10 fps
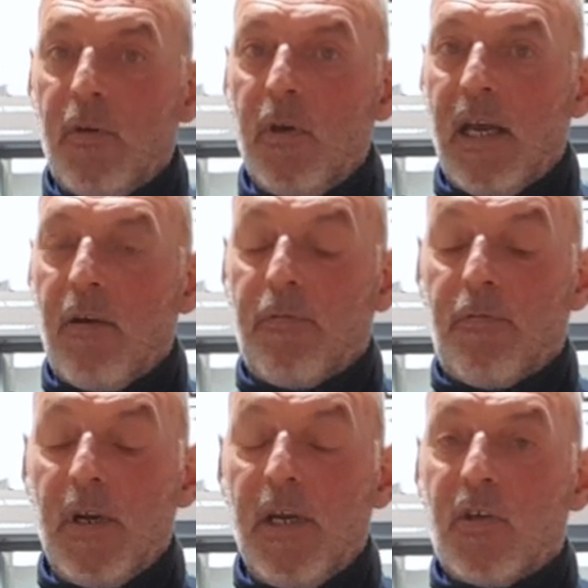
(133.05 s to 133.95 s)
you're now
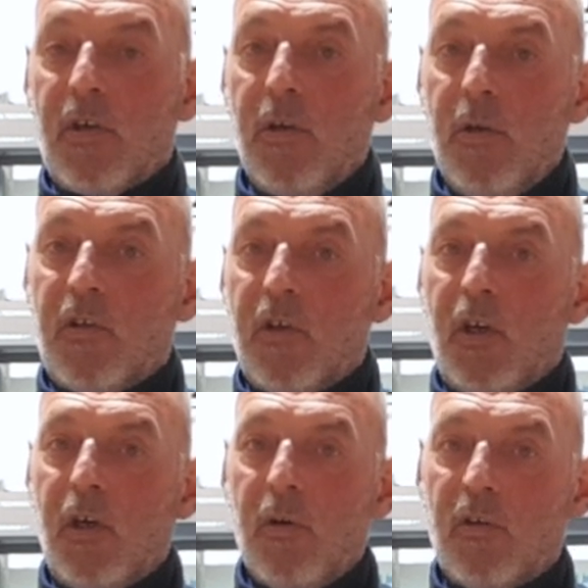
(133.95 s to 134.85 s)
free to
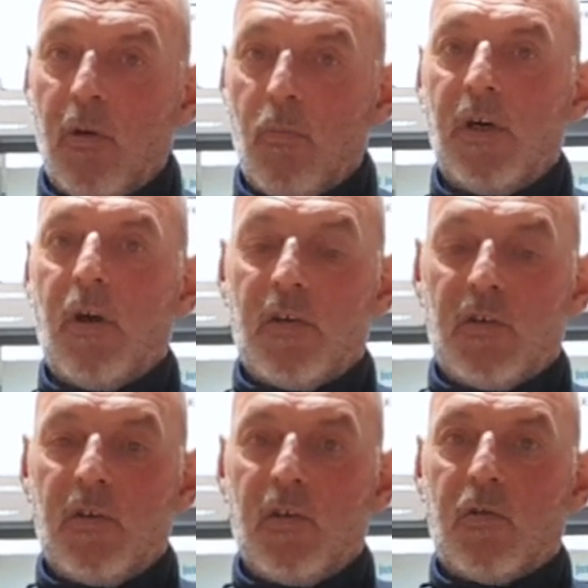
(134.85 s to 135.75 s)
secure somewhere nice
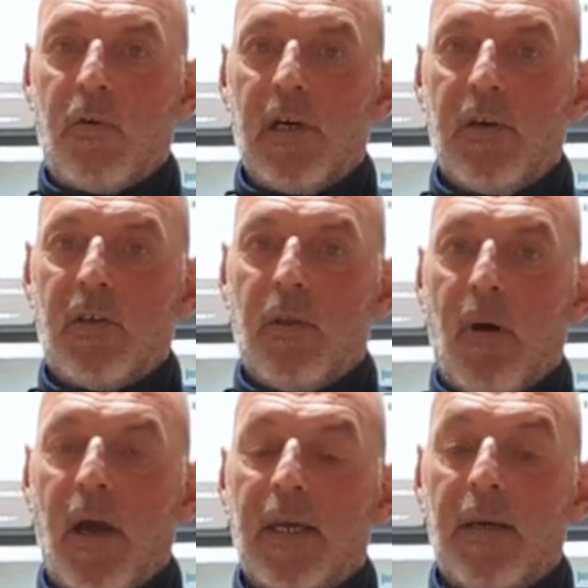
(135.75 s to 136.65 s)
and discreetly to the
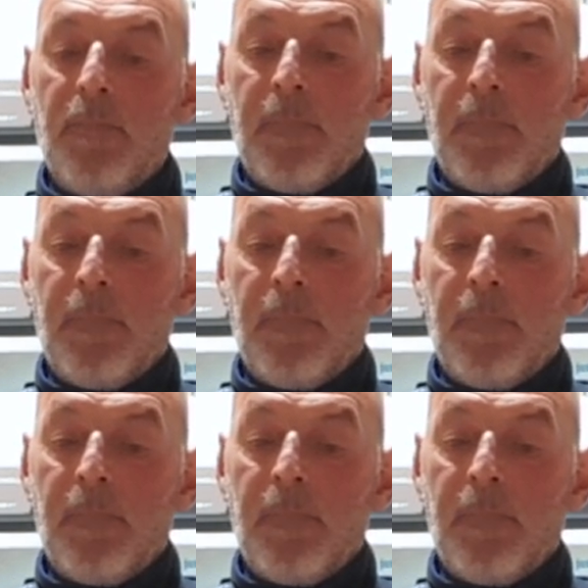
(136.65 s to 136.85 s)
bike.